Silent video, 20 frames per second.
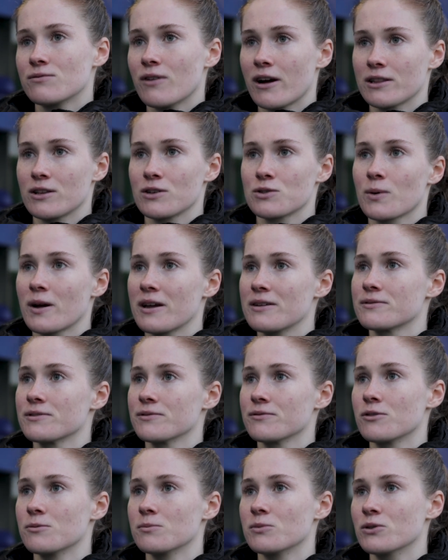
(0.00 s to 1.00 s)
ride those waves
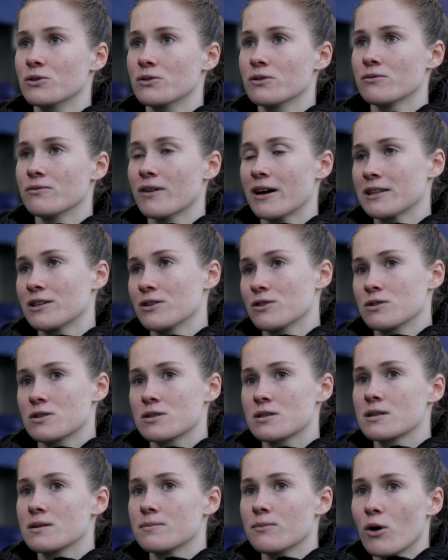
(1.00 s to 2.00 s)
in football, ride
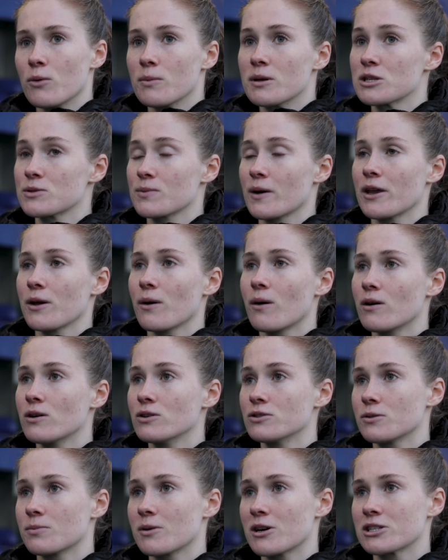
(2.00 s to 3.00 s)
those moments where you are
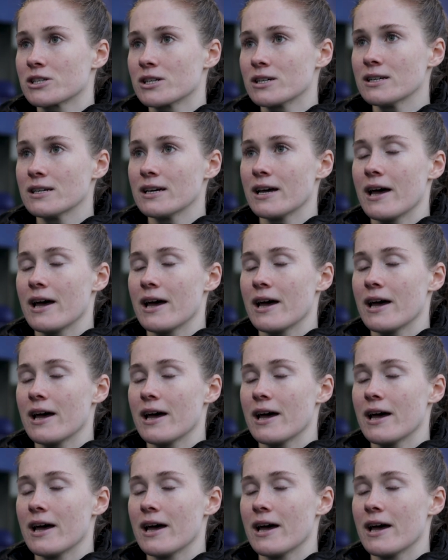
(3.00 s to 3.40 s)
under pressure.